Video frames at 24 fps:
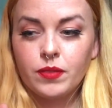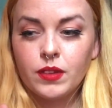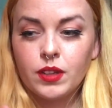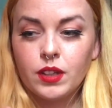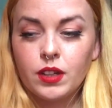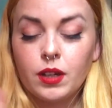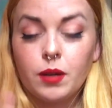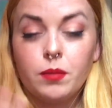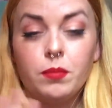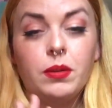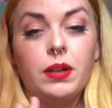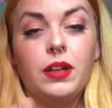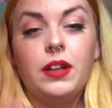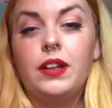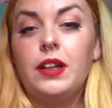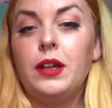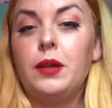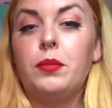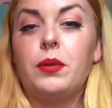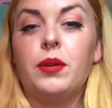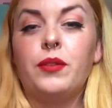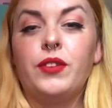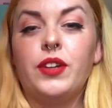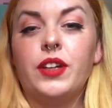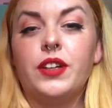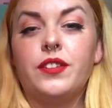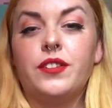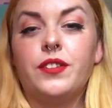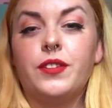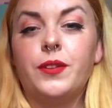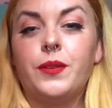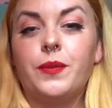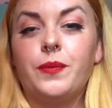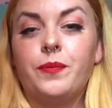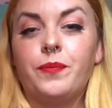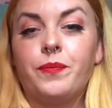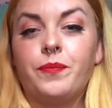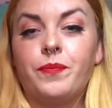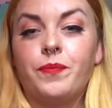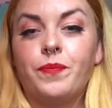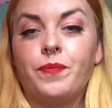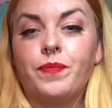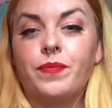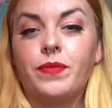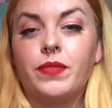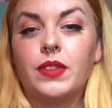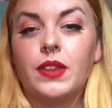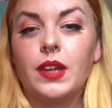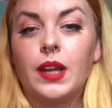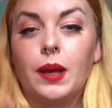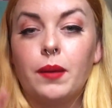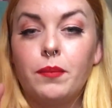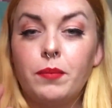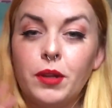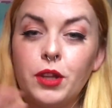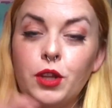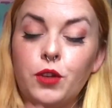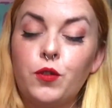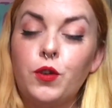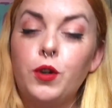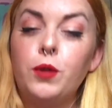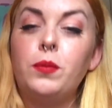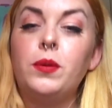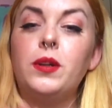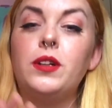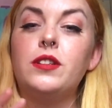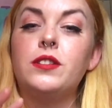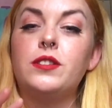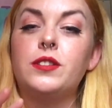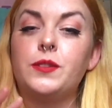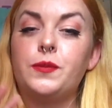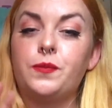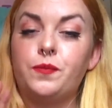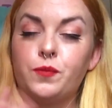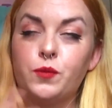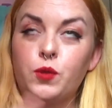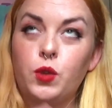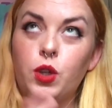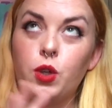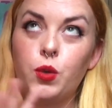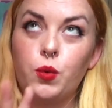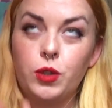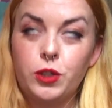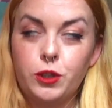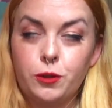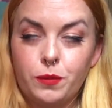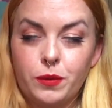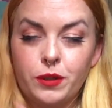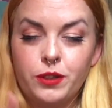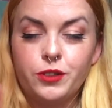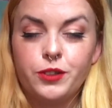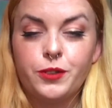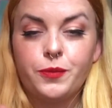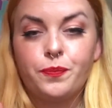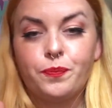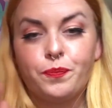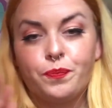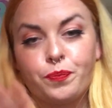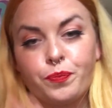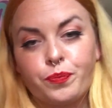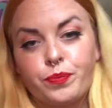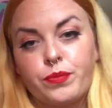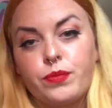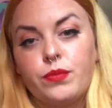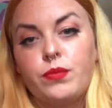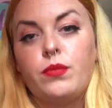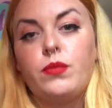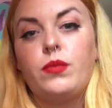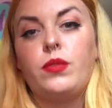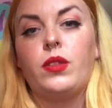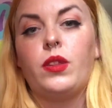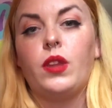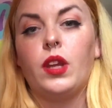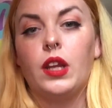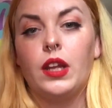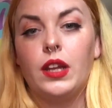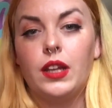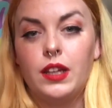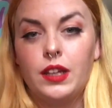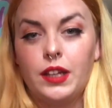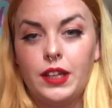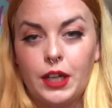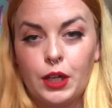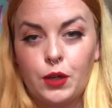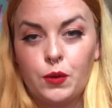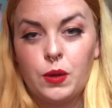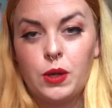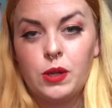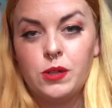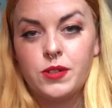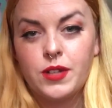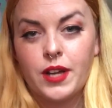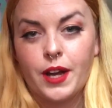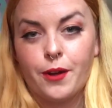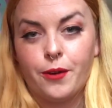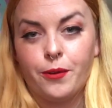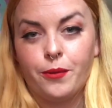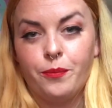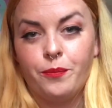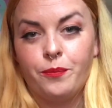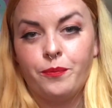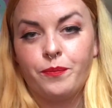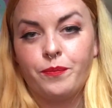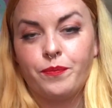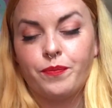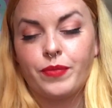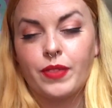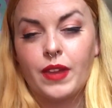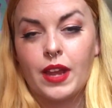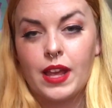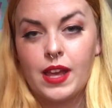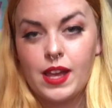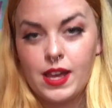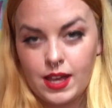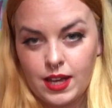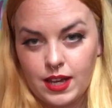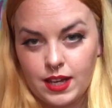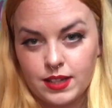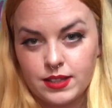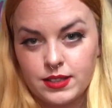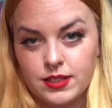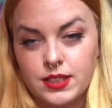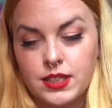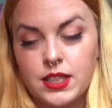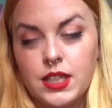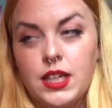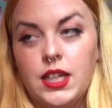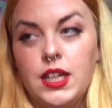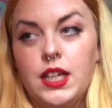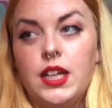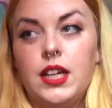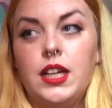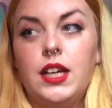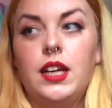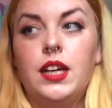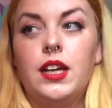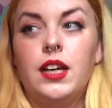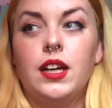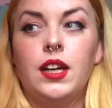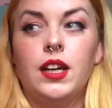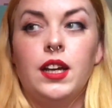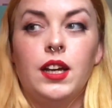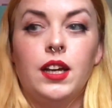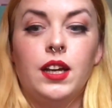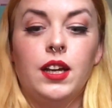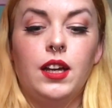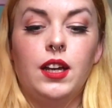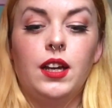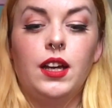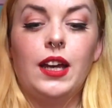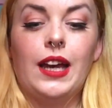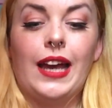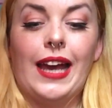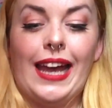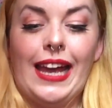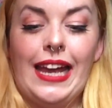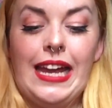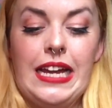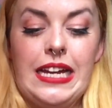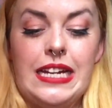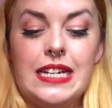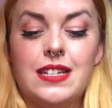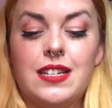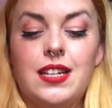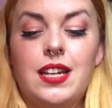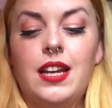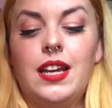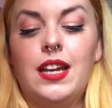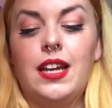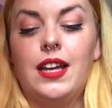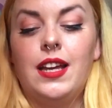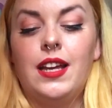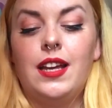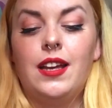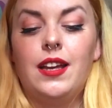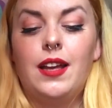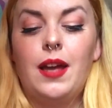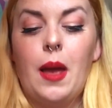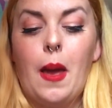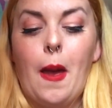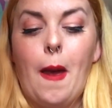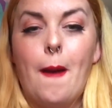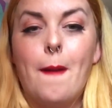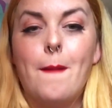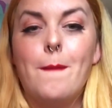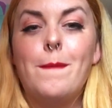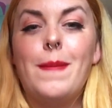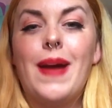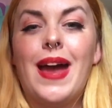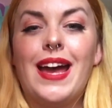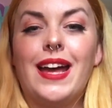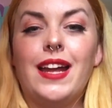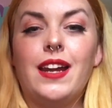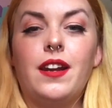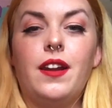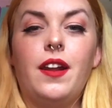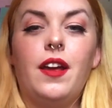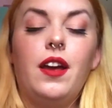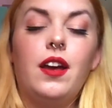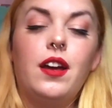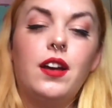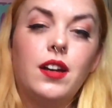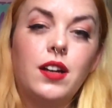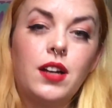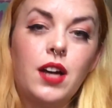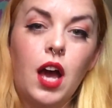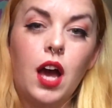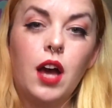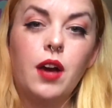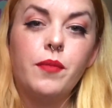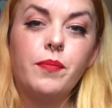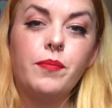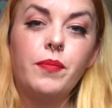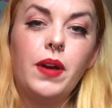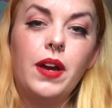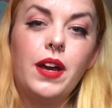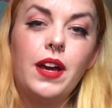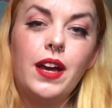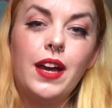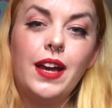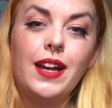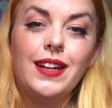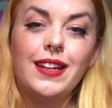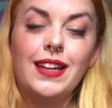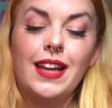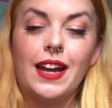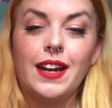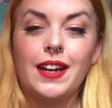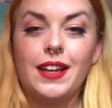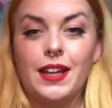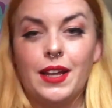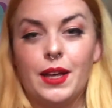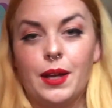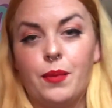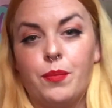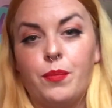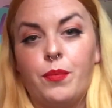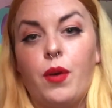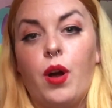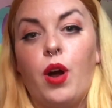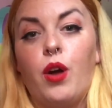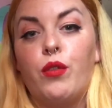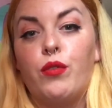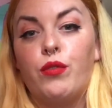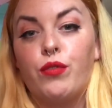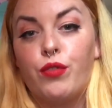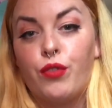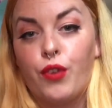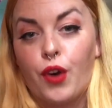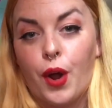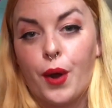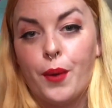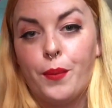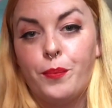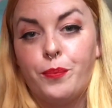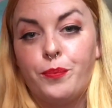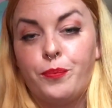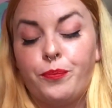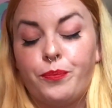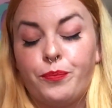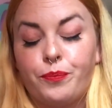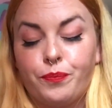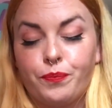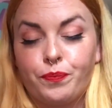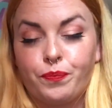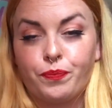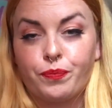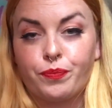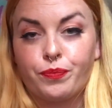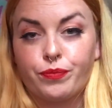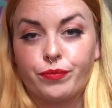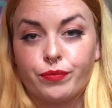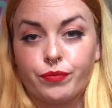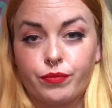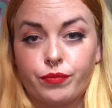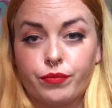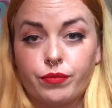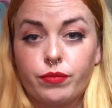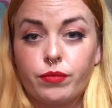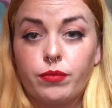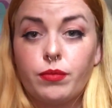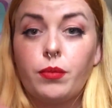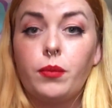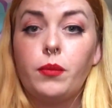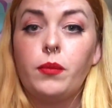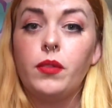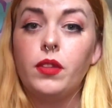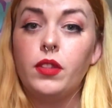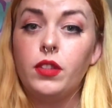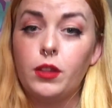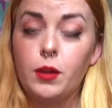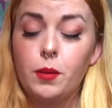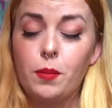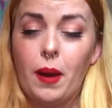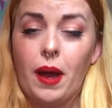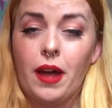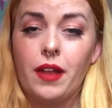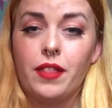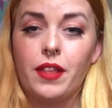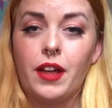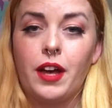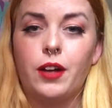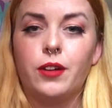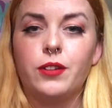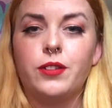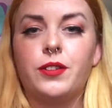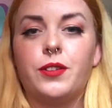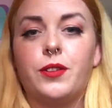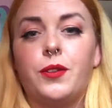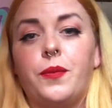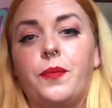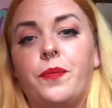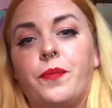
Completely oblivious. But the rumors or the whispers get around town, and 8 men come and get him from the bathhouse.